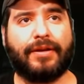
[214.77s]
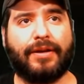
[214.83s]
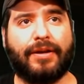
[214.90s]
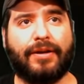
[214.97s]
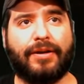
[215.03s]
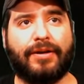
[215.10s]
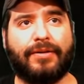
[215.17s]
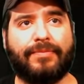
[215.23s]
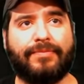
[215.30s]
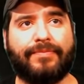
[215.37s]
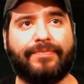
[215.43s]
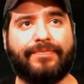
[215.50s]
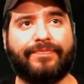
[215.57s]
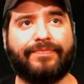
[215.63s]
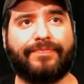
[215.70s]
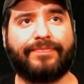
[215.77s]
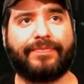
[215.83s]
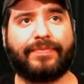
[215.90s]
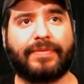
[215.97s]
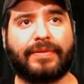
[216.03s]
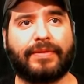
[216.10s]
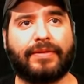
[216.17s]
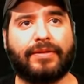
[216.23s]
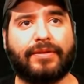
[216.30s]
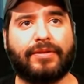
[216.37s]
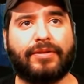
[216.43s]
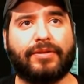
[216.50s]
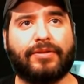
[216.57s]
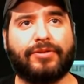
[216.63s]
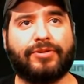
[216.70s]
um,
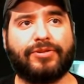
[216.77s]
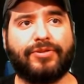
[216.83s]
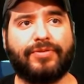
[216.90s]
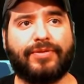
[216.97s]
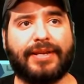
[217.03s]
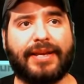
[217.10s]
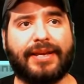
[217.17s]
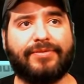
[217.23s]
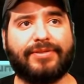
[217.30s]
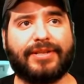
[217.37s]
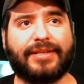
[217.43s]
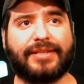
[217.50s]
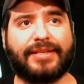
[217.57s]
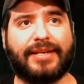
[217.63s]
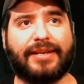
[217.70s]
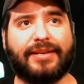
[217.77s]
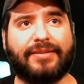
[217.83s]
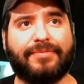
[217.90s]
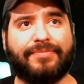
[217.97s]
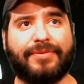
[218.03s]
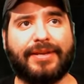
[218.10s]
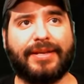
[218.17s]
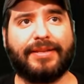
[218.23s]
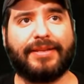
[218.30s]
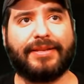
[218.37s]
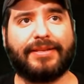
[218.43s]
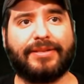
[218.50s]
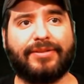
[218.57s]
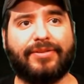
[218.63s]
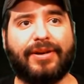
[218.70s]
showing that he was excited to play
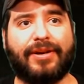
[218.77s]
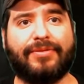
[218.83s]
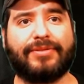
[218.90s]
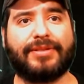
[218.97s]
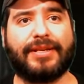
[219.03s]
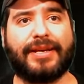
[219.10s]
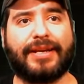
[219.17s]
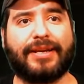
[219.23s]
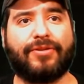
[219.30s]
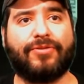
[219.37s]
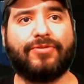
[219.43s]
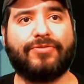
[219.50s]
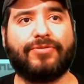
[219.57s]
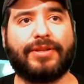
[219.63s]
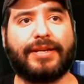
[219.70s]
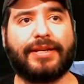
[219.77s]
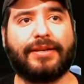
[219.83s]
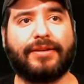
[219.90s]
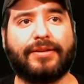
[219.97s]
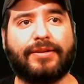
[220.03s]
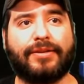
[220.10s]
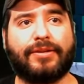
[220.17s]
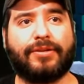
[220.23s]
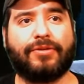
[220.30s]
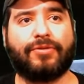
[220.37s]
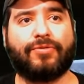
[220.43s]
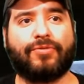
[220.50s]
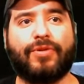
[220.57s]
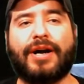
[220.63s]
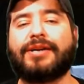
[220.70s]
this. So I was like, holy
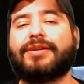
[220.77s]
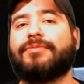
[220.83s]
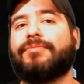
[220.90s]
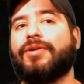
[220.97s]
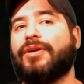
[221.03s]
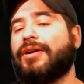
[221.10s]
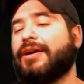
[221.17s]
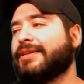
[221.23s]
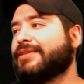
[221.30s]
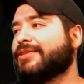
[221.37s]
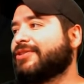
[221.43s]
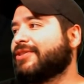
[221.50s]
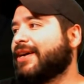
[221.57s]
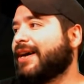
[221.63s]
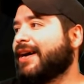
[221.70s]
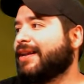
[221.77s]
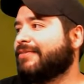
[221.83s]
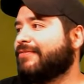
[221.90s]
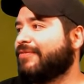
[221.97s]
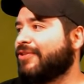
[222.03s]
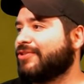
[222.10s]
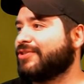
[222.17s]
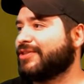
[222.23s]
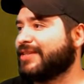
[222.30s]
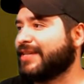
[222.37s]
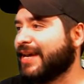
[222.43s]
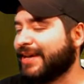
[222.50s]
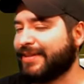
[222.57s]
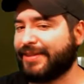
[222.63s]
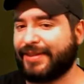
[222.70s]
guacamole, I just died. First
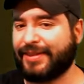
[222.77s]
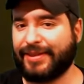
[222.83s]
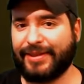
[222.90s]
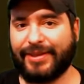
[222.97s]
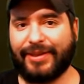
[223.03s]
death.